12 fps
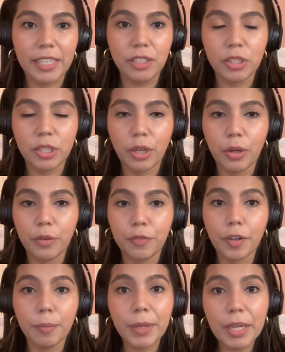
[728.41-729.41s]
And so
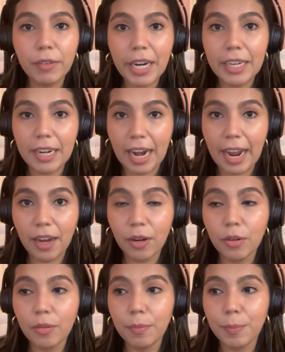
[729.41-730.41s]
for me right
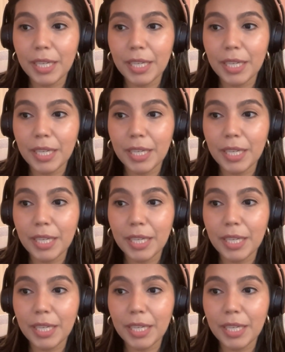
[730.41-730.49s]
now,